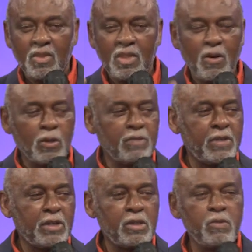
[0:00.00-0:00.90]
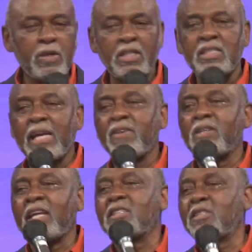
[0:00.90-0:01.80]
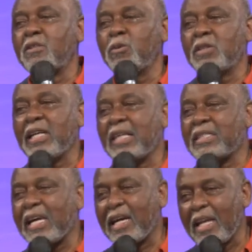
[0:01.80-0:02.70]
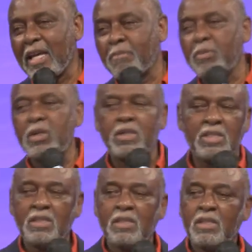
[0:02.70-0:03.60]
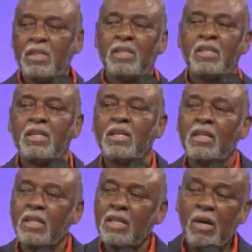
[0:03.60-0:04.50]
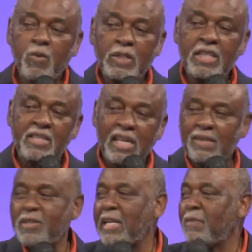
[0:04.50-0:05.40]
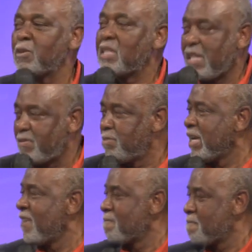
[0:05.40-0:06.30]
Those of us who went to segregated schools and got secondhand books, that wasn't the devil, that was government.